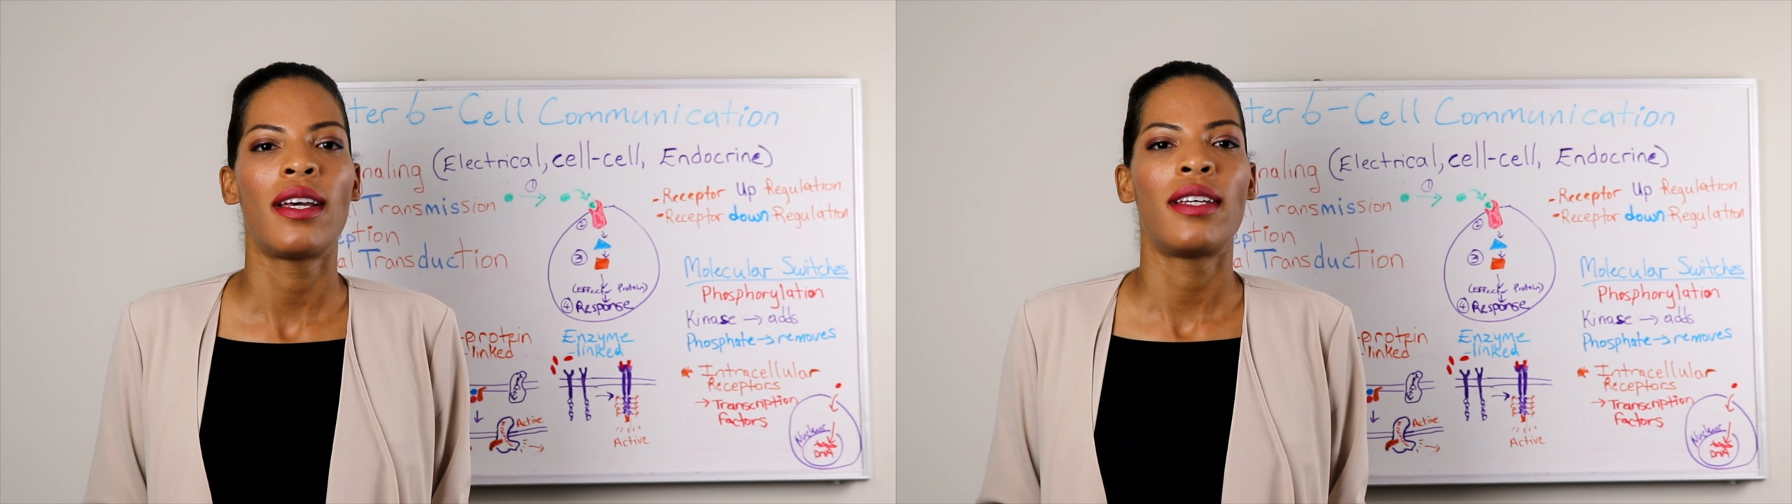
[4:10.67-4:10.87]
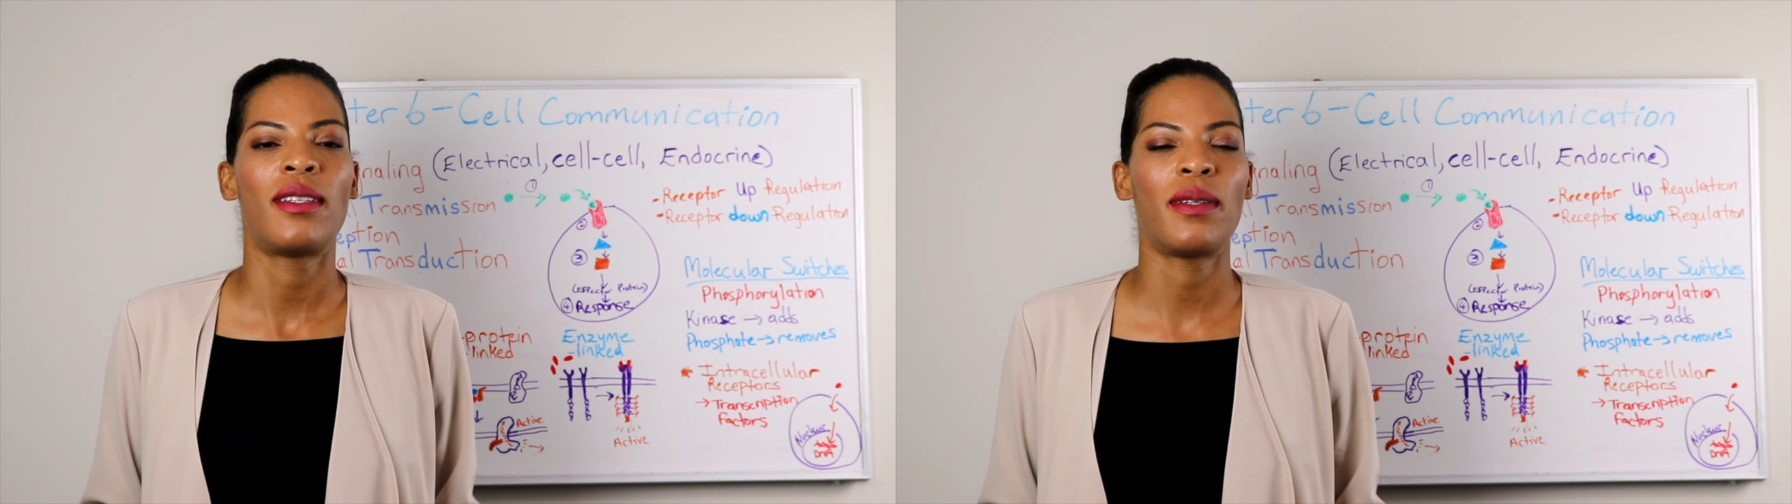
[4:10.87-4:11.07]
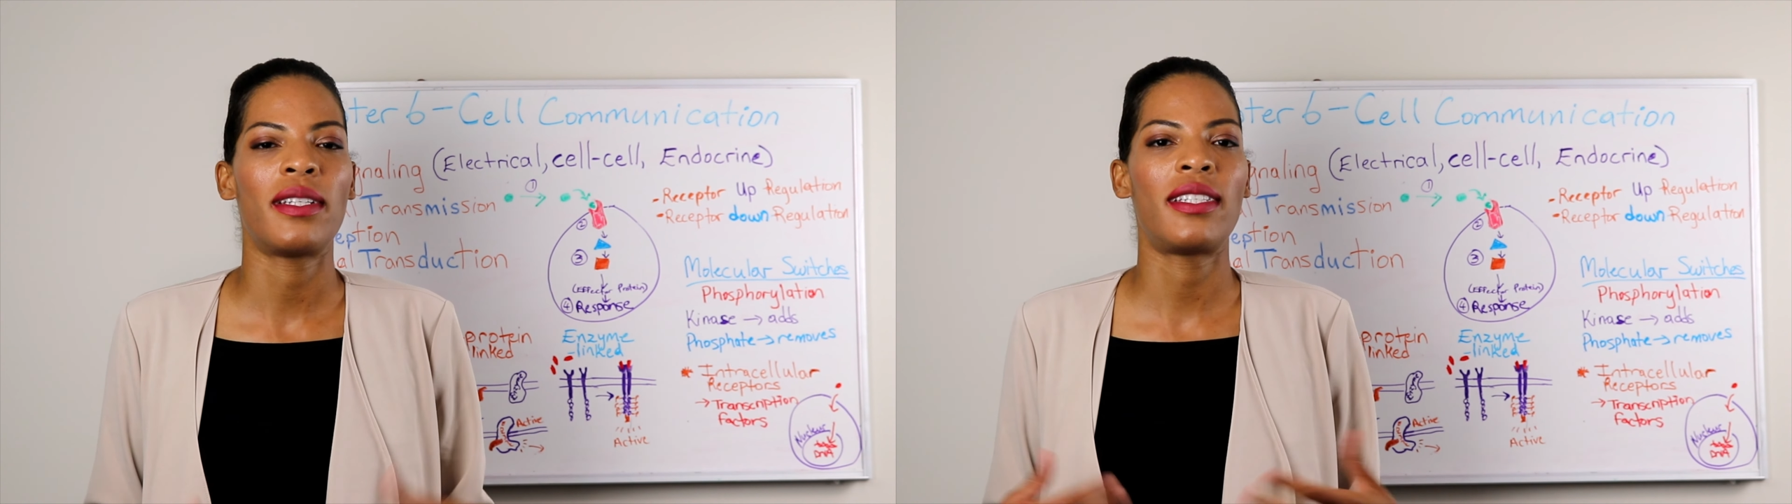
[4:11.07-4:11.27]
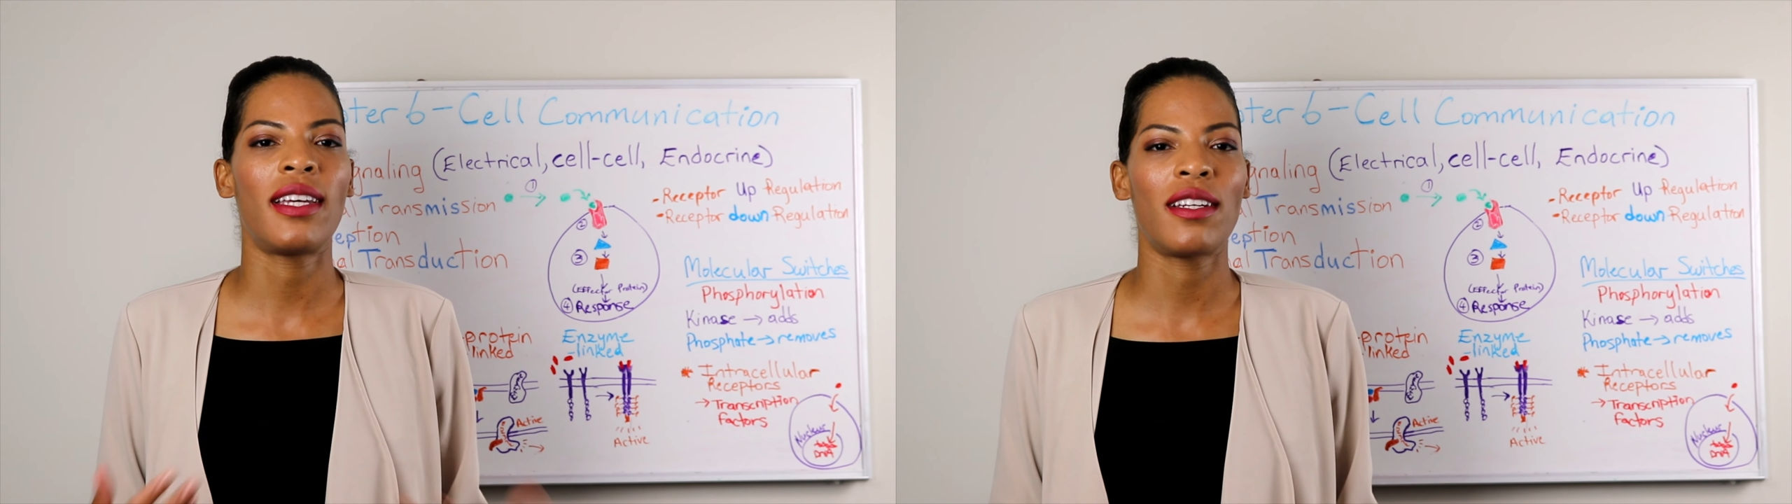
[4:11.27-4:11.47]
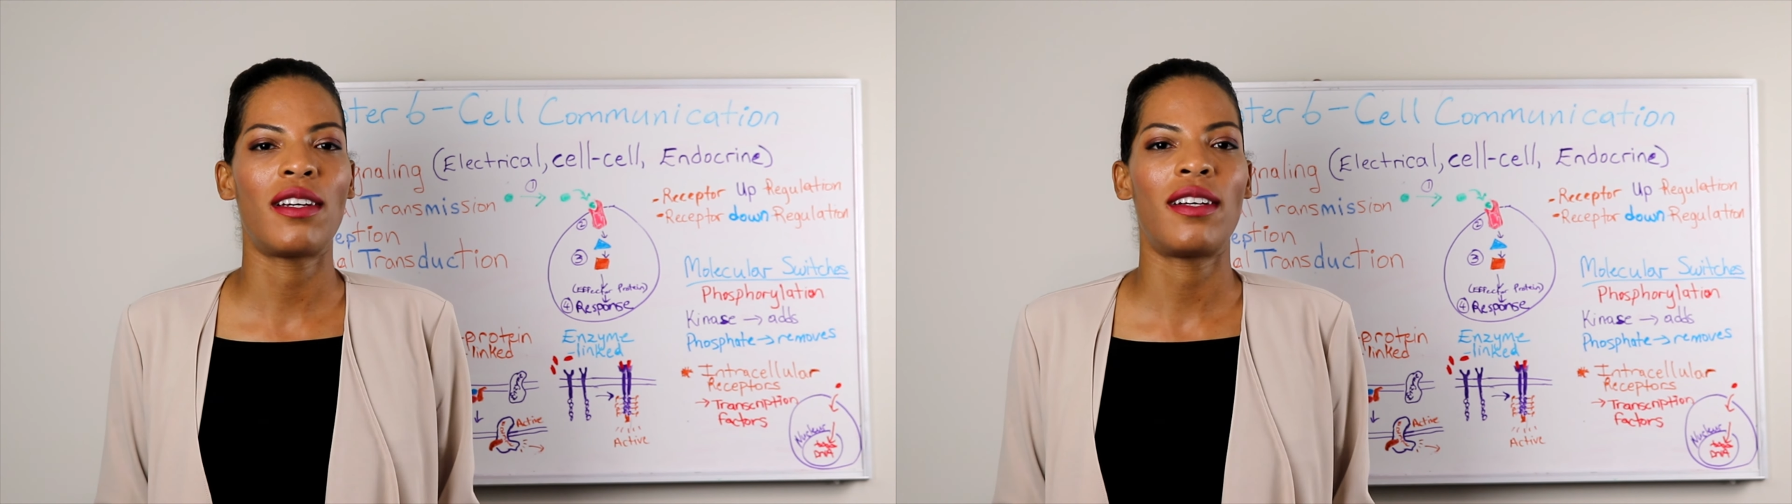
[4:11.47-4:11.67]
to a
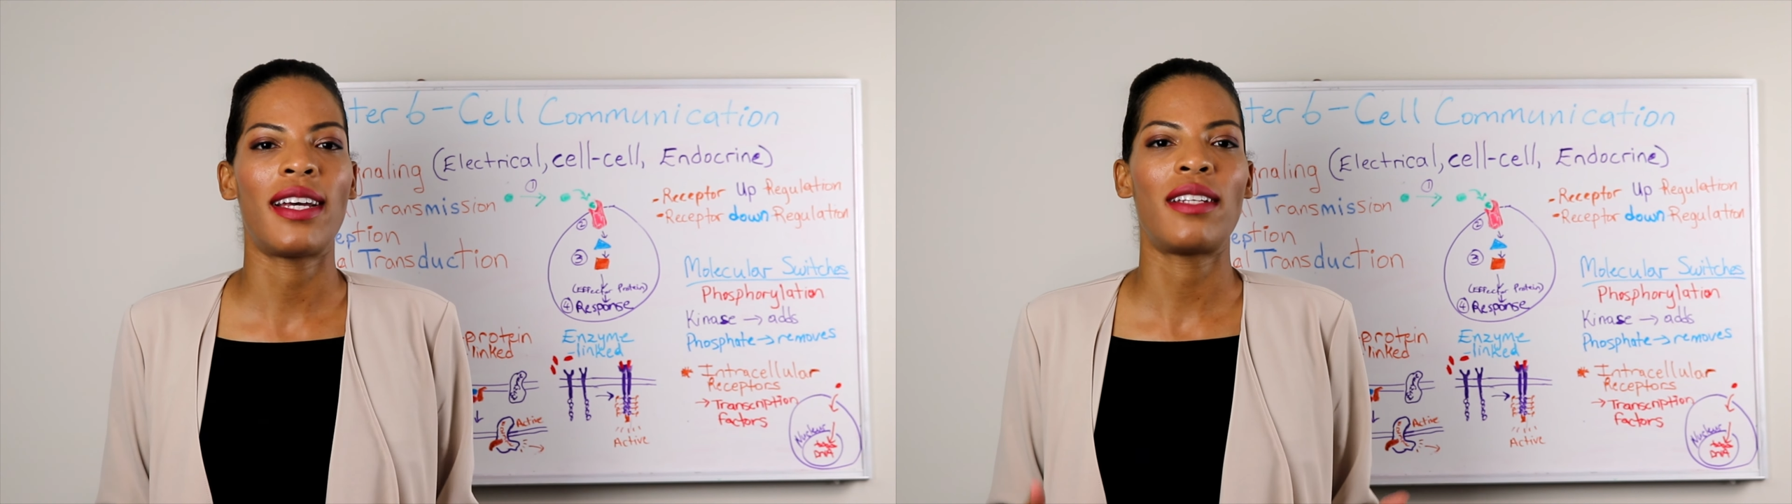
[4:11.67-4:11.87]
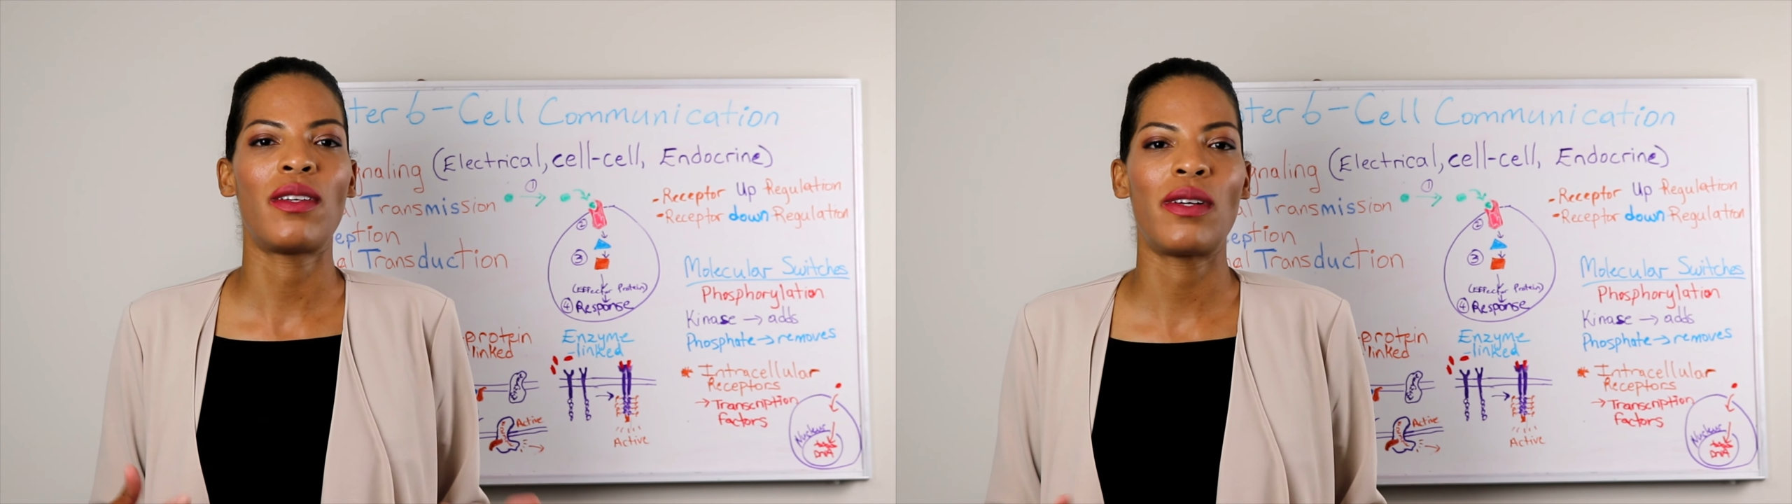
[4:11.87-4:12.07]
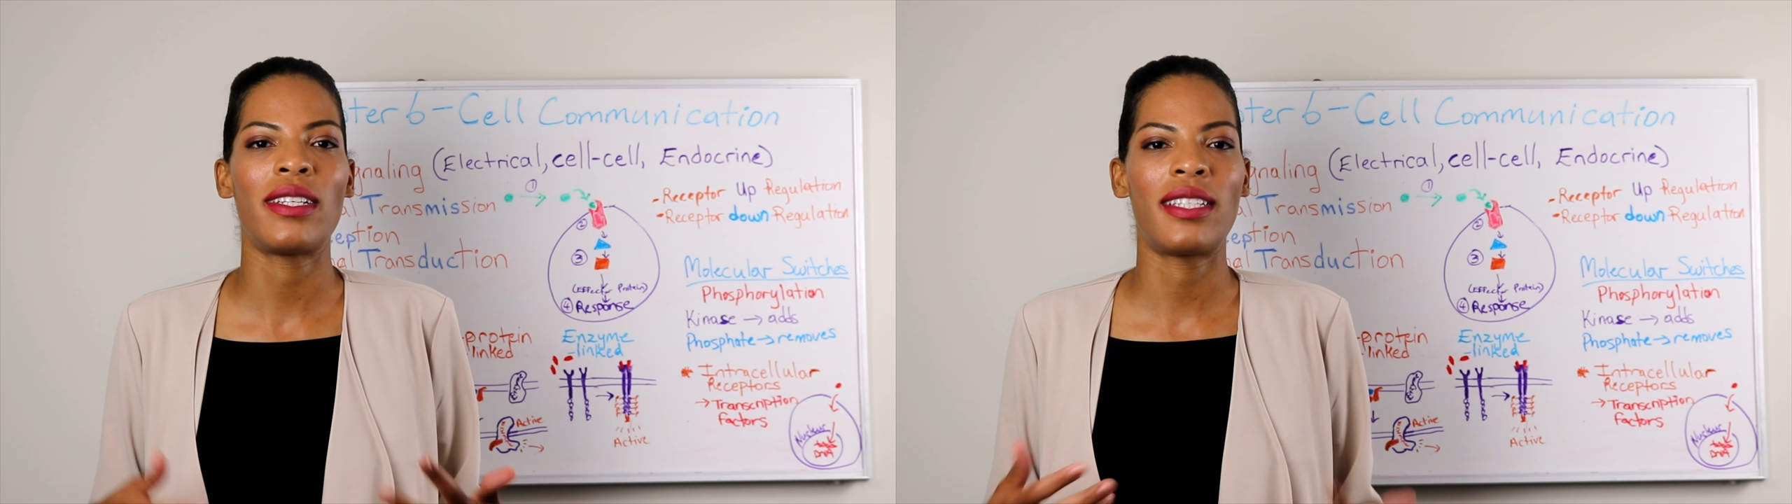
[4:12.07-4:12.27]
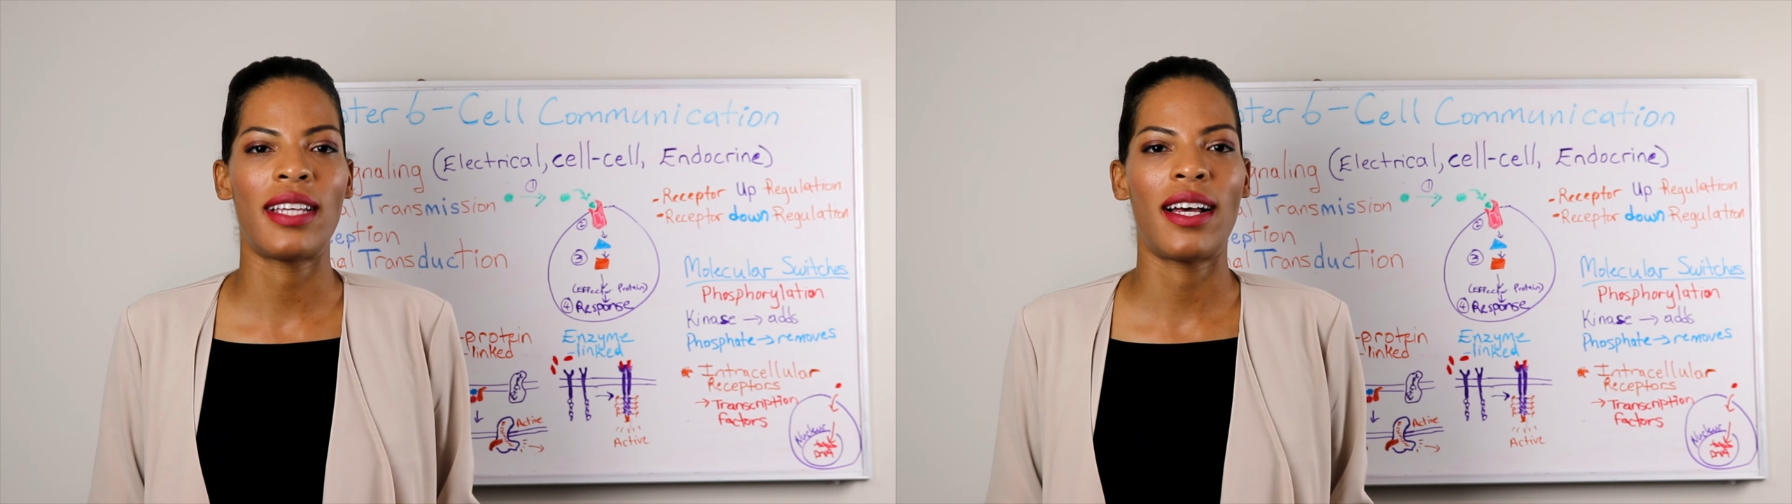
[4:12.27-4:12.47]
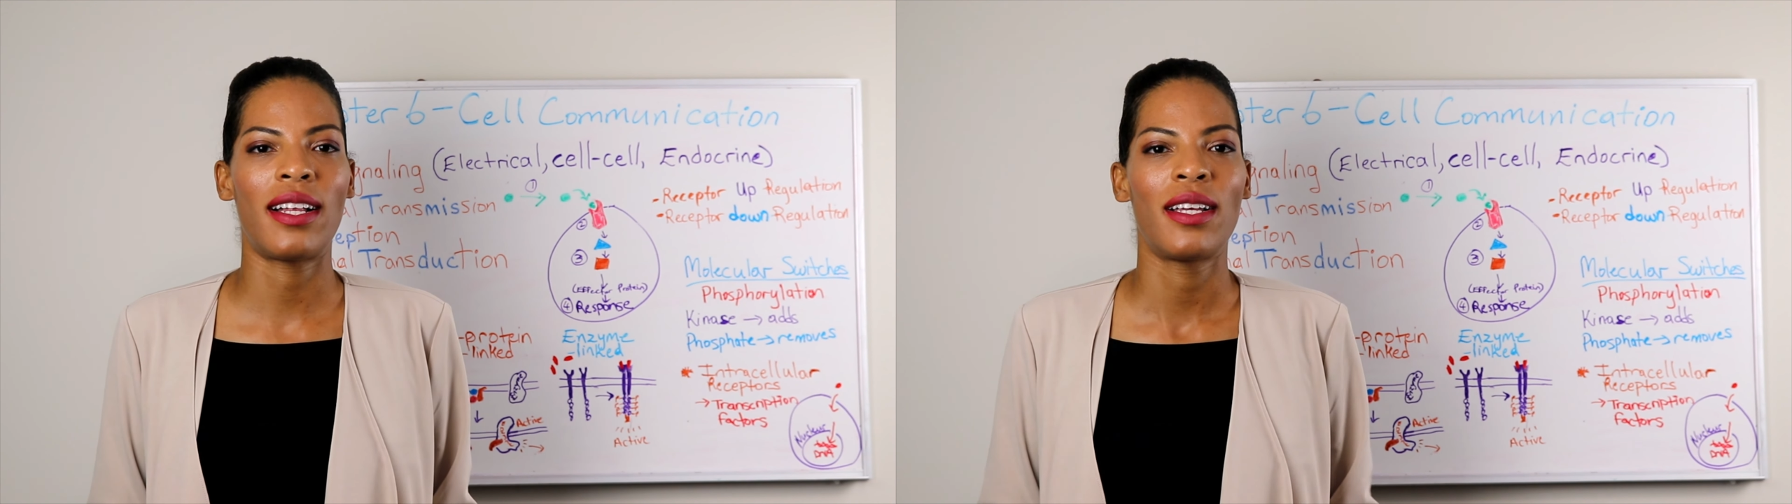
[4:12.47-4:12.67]
signal that told the
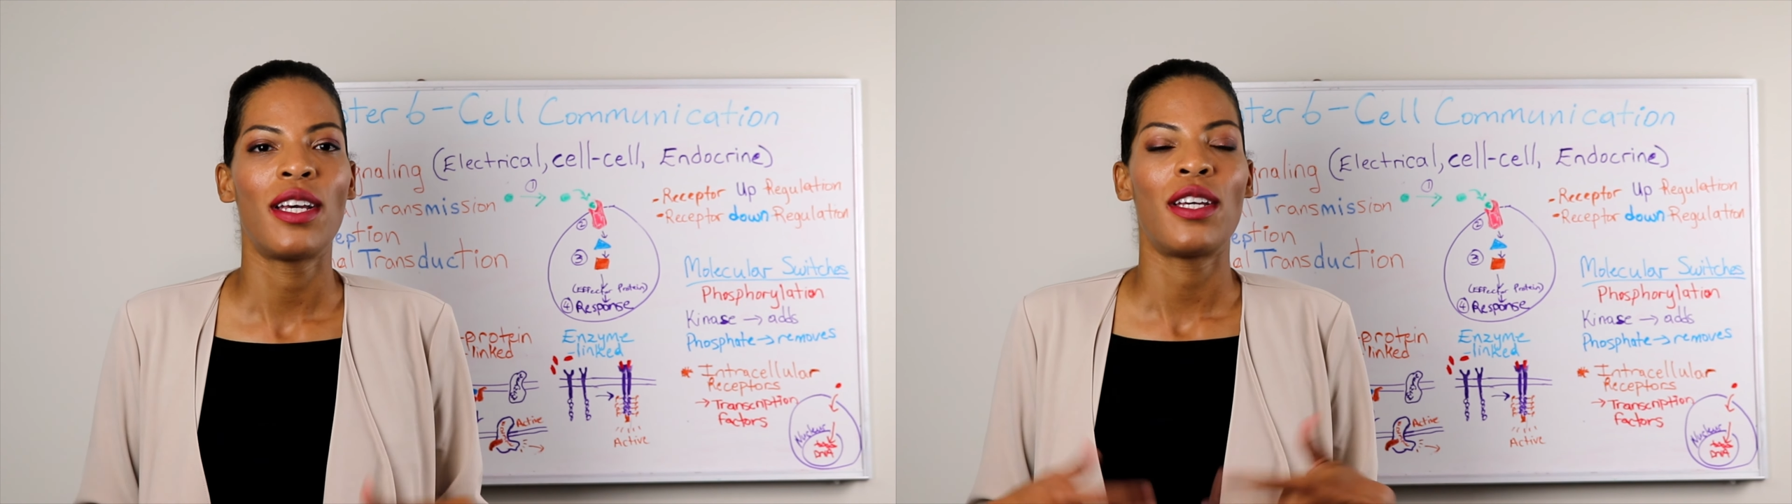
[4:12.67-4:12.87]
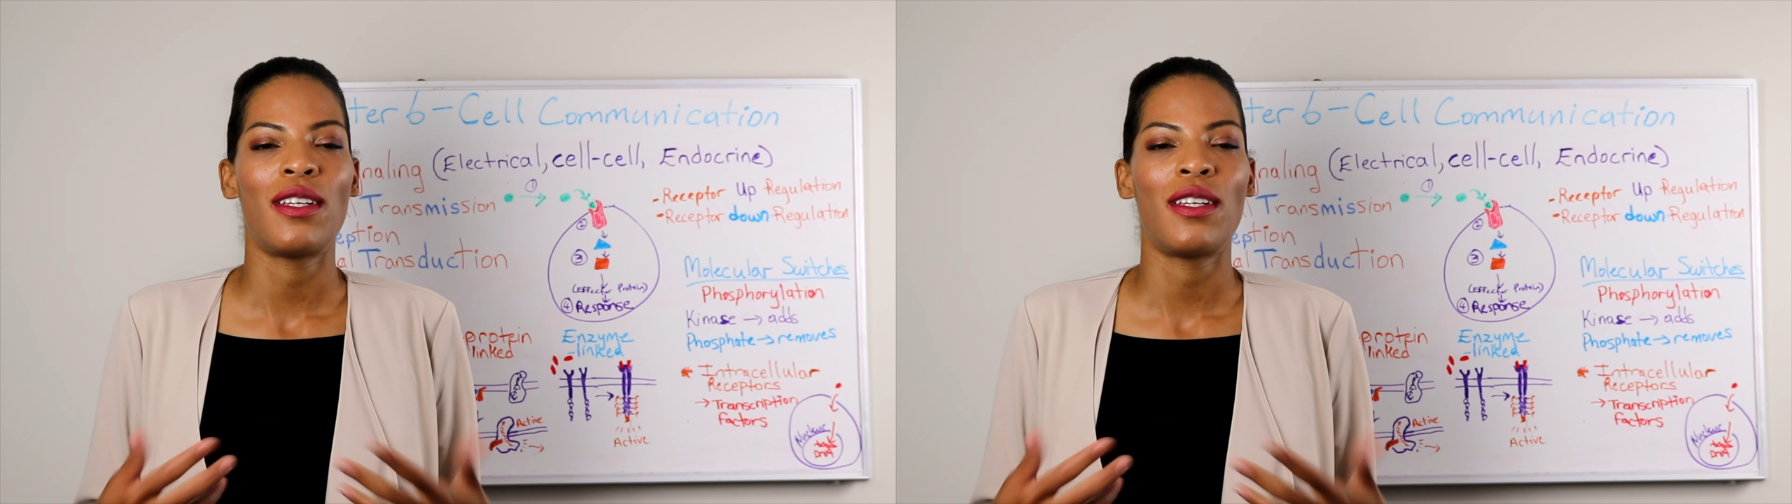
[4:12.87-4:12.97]
cell